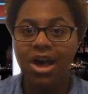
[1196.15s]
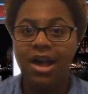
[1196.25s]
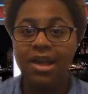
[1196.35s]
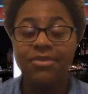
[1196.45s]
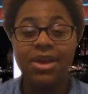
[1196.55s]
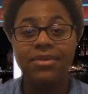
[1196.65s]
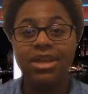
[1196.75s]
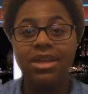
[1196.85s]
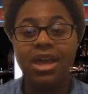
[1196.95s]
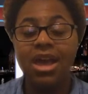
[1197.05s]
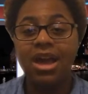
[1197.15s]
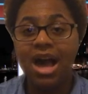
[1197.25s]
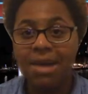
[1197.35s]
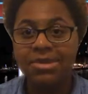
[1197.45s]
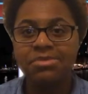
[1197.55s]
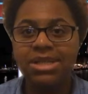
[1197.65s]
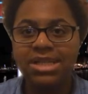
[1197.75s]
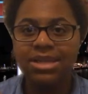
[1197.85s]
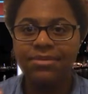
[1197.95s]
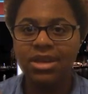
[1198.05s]
Uh, if you have any comments,
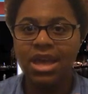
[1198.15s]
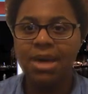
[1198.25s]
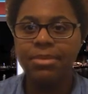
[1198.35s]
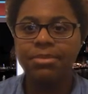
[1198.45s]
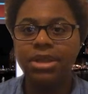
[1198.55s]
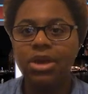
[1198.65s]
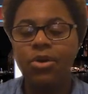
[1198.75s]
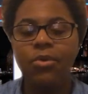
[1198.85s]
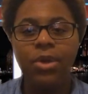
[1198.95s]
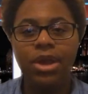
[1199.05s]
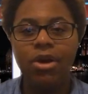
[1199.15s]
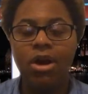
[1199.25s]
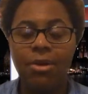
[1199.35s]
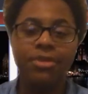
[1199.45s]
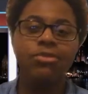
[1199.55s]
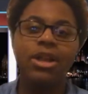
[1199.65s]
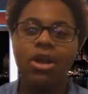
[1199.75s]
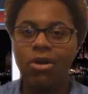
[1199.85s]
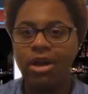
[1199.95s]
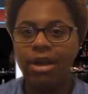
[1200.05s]
please leave them in the comment below. We are always
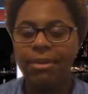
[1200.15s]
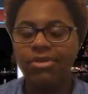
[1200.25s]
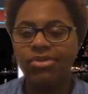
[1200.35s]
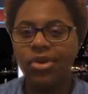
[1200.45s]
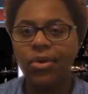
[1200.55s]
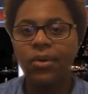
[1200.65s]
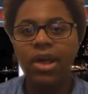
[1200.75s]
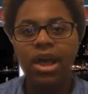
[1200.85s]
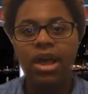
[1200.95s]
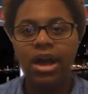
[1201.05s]
reading our comments. So